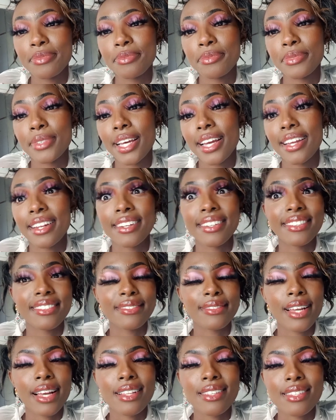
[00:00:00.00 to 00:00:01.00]
then
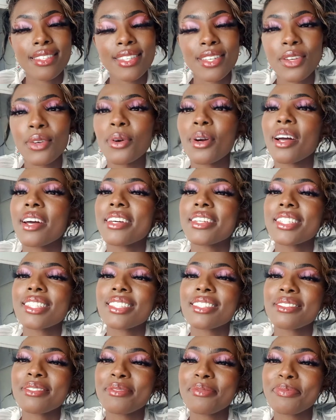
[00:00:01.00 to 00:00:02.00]
I'll see you
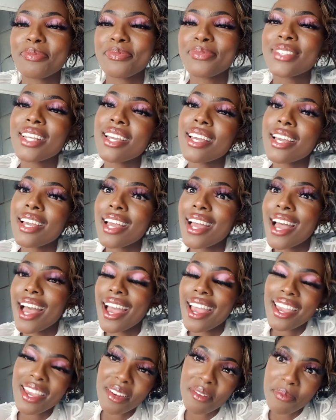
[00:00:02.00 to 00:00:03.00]
guys.
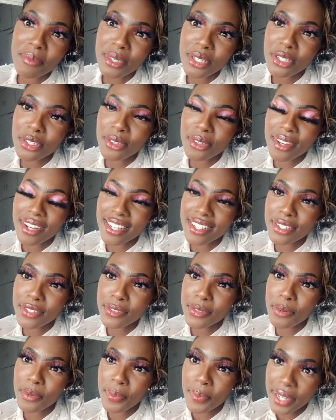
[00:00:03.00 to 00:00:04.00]
I had missed you
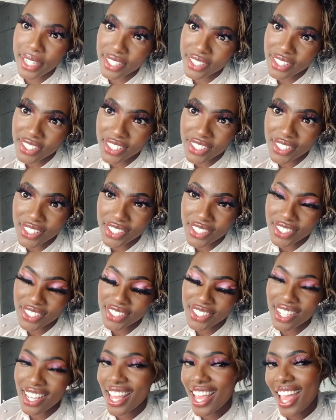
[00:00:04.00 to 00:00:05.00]
guys so much.
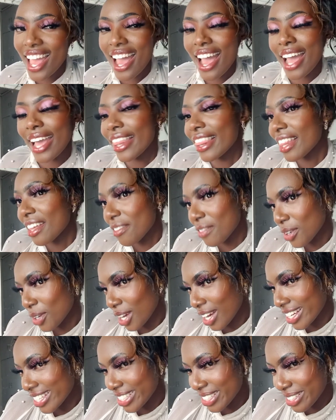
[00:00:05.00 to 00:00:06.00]
I love you
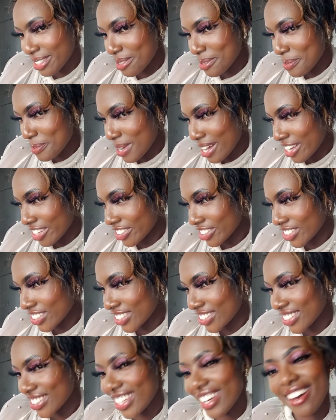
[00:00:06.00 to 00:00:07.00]
guys so
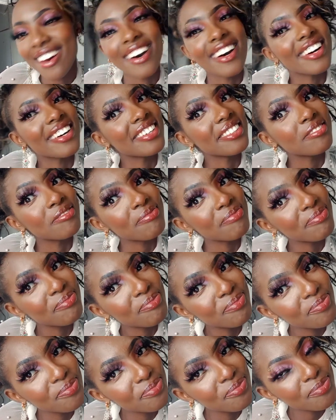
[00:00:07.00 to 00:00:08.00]
much.
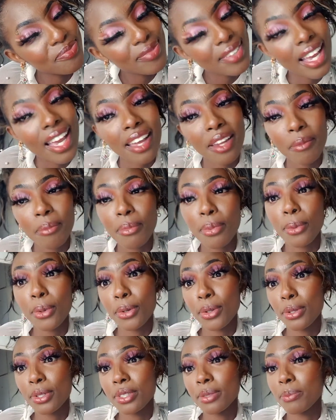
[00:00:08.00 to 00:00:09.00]
And
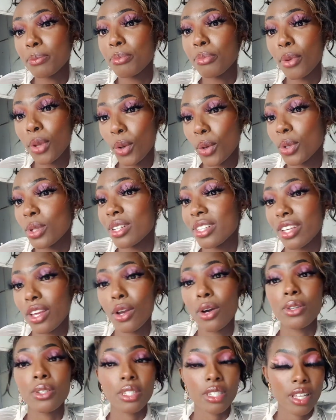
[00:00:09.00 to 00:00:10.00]
build
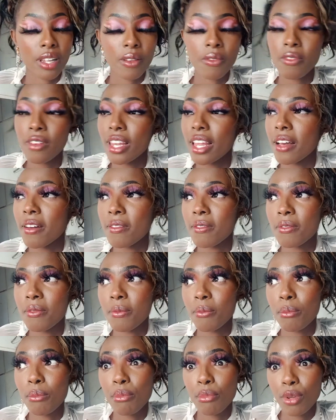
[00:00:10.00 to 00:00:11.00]
your self-love.
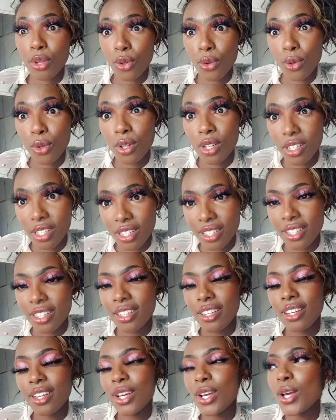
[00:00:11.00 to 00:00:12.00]
Build
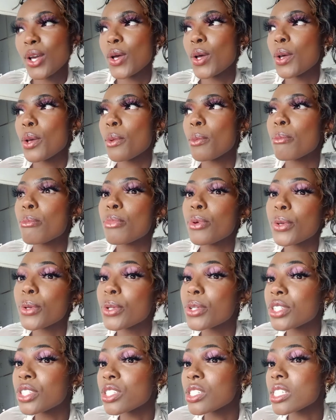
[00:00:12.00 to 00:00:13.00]

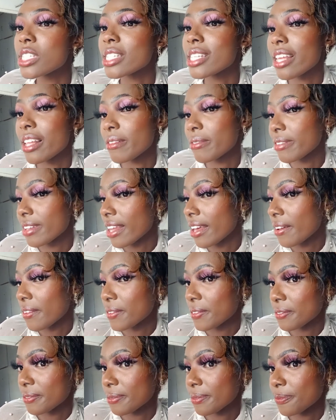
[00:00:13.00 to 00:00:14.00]
your
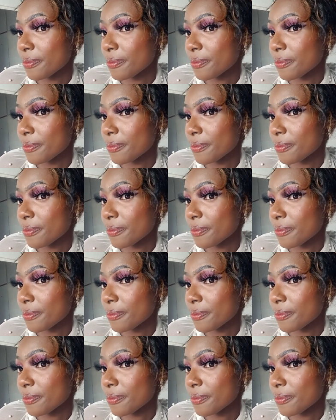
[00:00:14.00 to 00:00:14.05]
self-love.